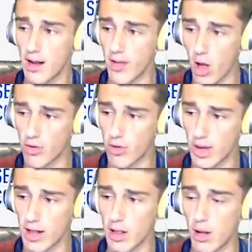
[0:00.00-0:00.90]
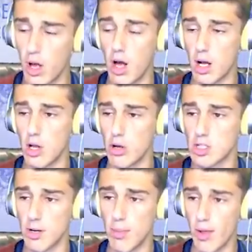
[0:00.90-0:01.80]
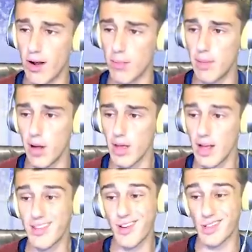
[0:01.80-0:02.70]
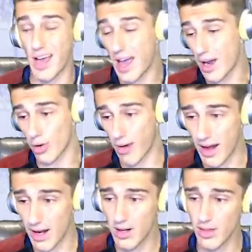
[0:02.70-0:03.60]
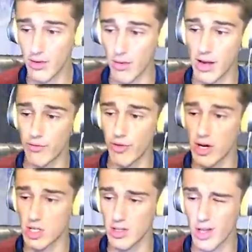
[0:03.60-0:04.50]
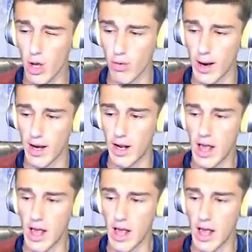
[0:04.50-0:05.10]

also getting cl uh, closer to Player of the Month. It's also higher rated than Ryan Fraser, lower rated